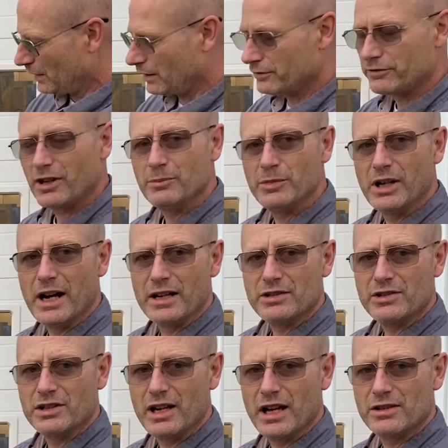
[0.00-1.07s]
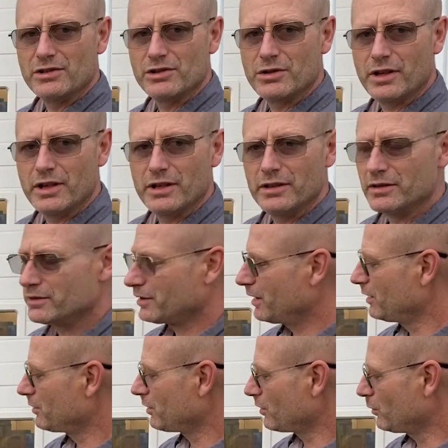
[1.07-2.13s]
from your oxygen concentrator
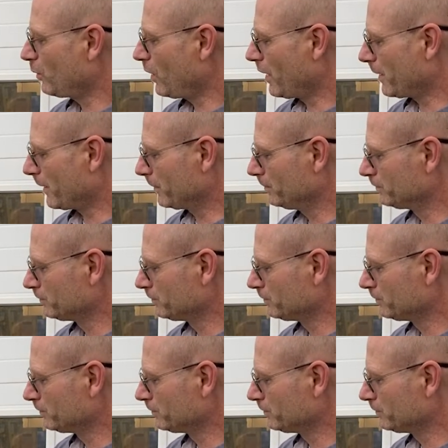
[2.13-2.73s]
into the water.